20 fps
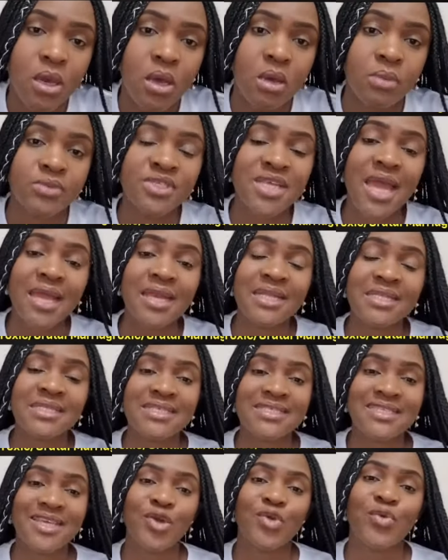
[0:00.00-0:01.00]
Silence
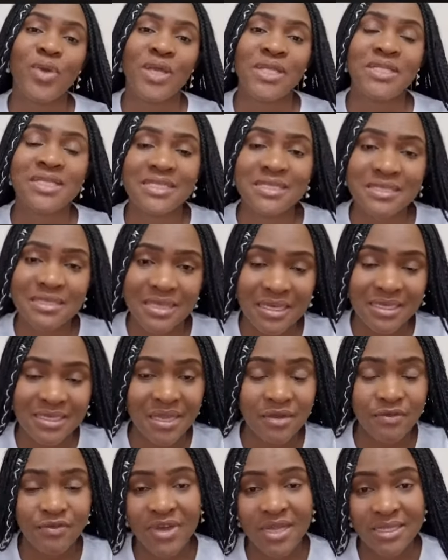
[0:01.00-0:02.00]
is the greatest thing
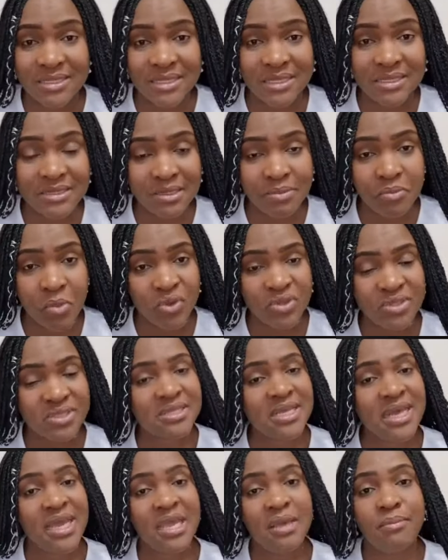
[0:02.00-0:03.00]
that fattens the
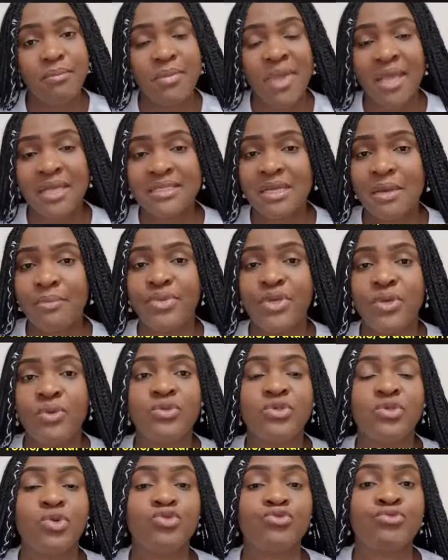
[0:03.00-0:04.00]
monster. It makes
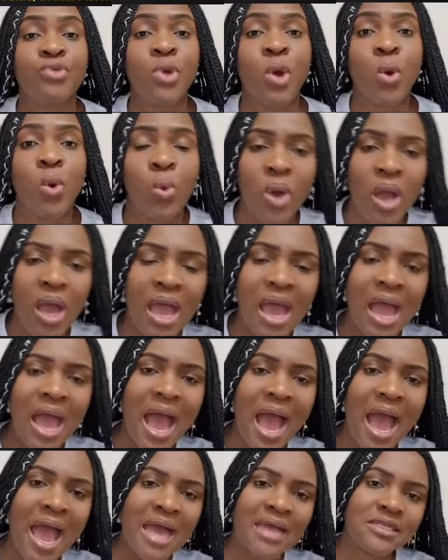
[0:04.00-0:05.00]
abuse grow
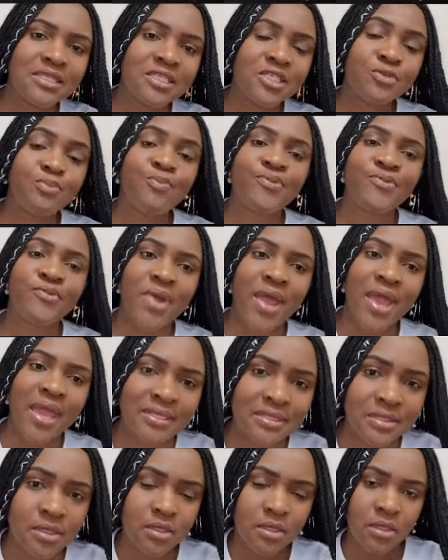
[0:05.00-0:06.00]
and
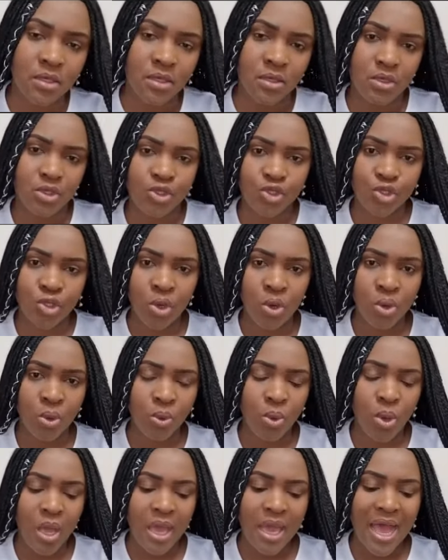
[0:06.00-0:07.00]
spread.
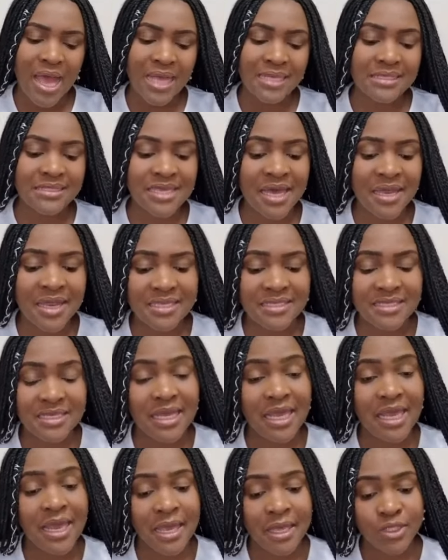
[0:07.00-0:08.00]
So as sad as it
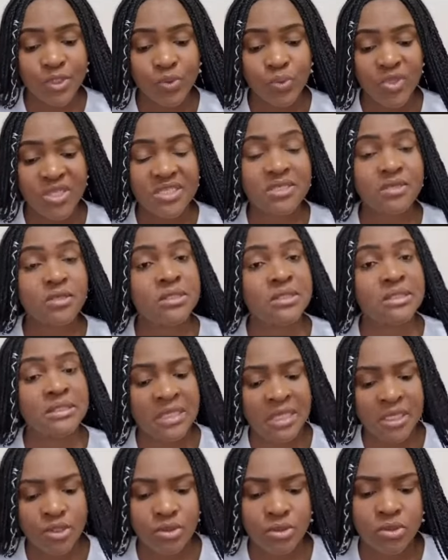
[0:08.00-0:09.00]
is, we still
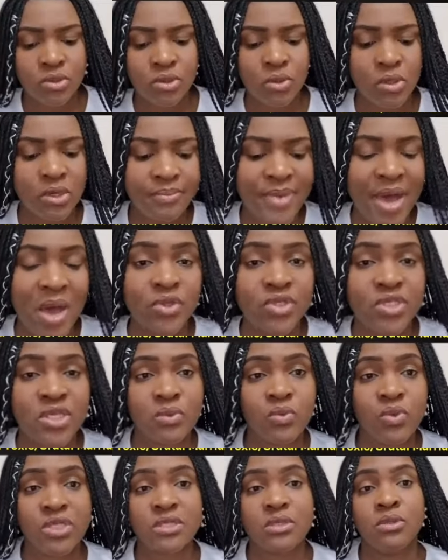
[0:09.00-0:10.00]
need to talk about
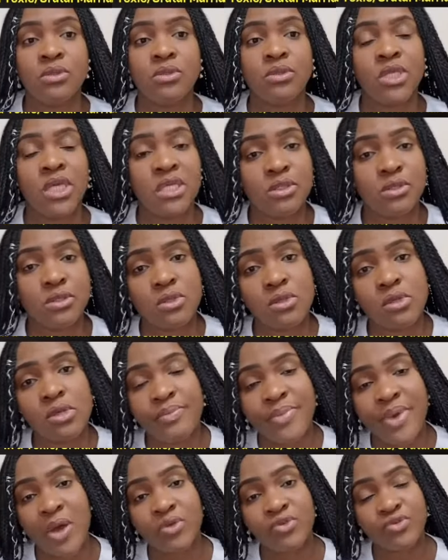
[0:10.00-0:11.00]
it. We still need to talk
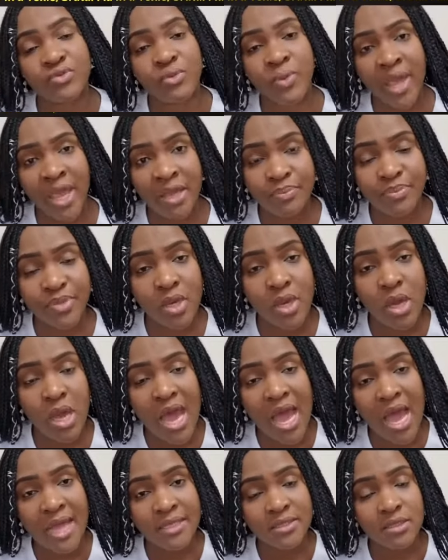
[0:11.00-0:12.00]
about rape
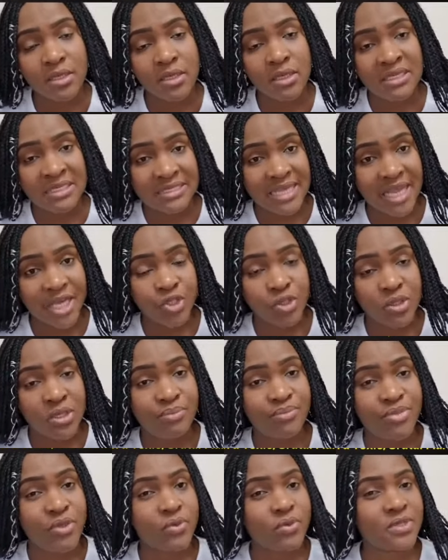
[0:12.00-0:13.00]
and sexual
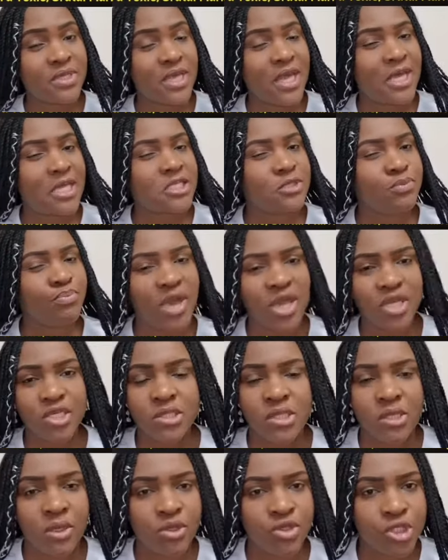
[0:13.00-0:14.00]
abuse,
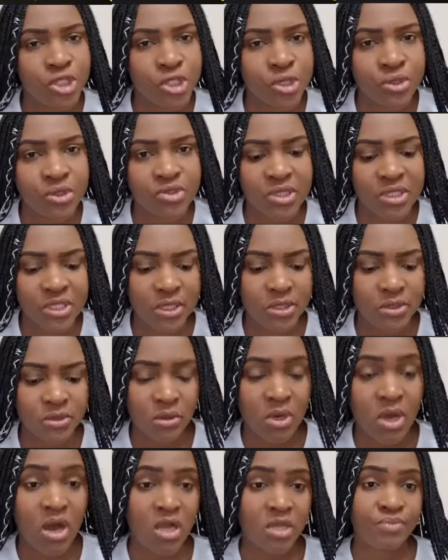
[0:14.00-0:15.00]
especially on children. It's
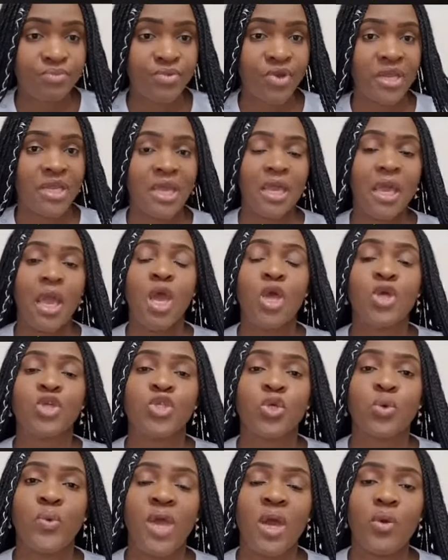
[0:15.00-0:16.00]
so heartbreaking.
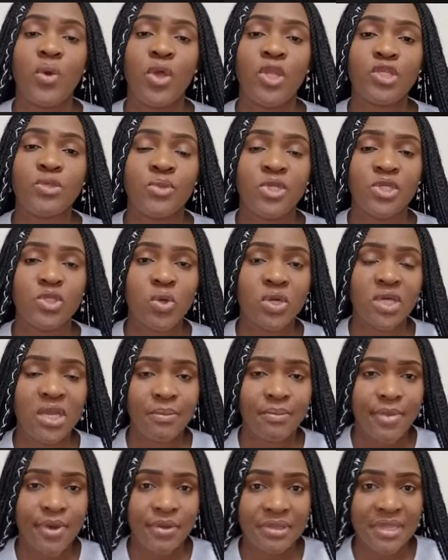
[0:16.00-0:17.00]
So we are going to be talking
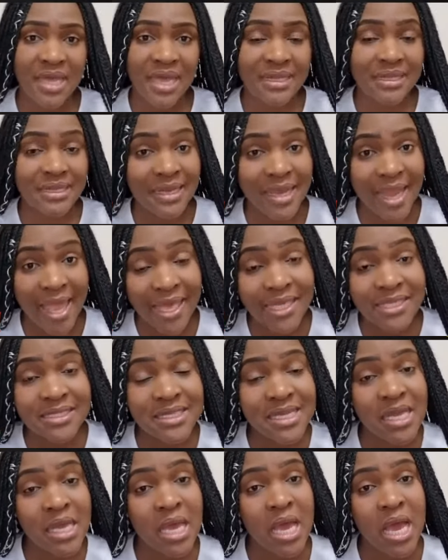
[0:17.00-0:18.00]
about that
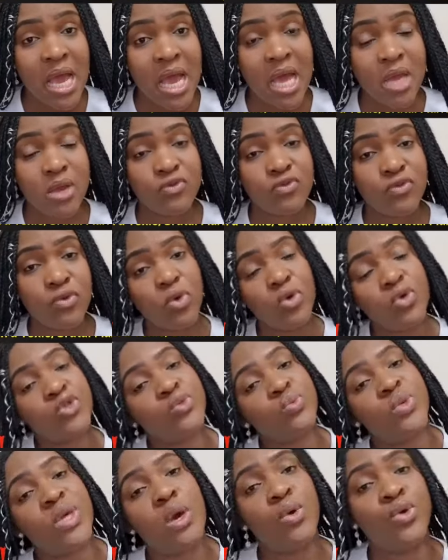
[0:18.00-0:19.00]
next. And of
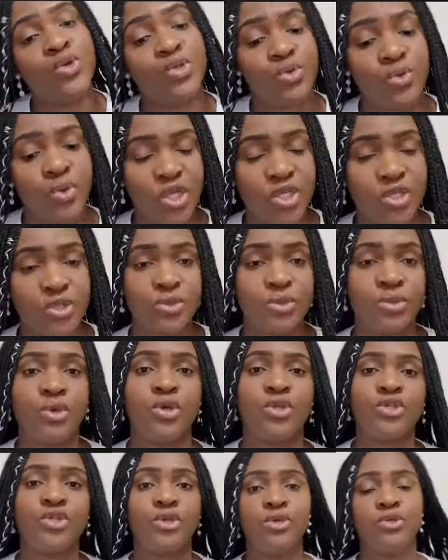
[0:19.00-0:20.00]
course, we are also going to
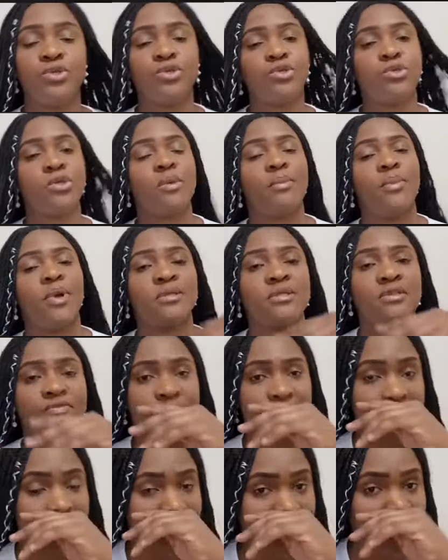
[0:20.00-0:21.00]
continue to talk about
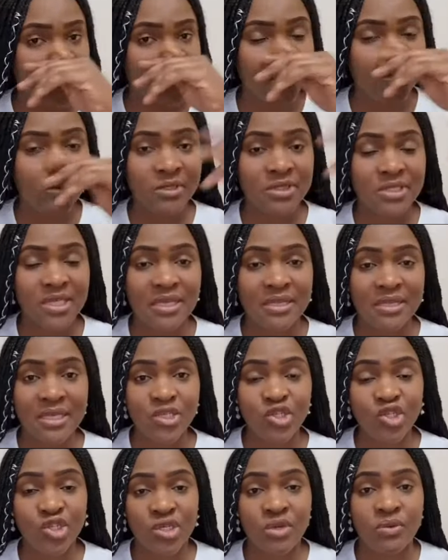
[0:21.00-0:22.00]
different issues in
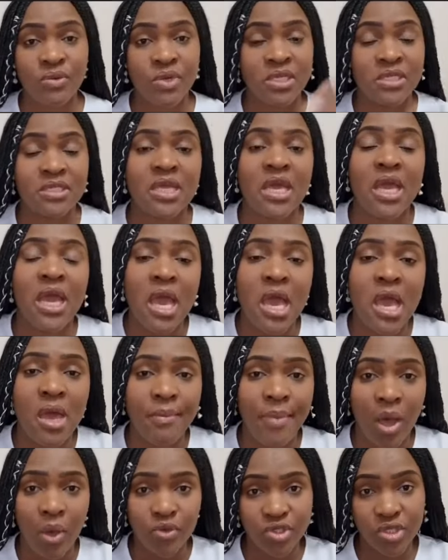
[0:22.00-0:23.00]
this series
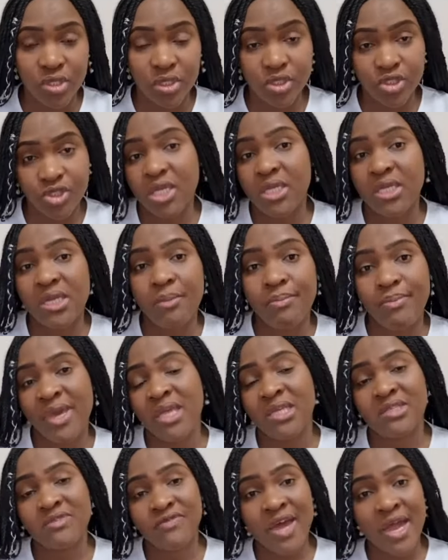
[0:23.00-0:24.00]
about
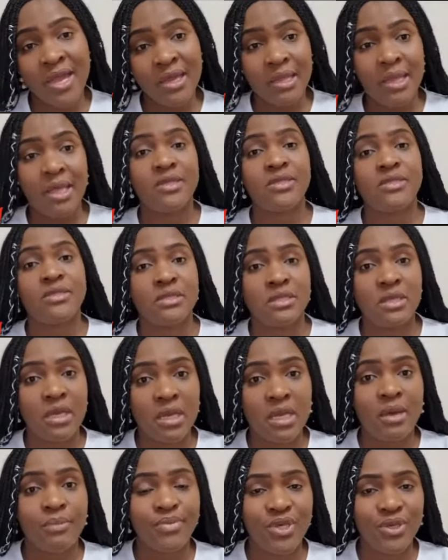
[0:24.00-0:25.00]
gender-based violence
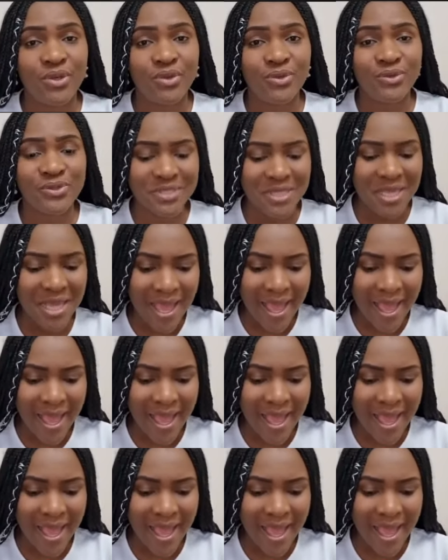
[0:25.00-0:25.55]
and abuse.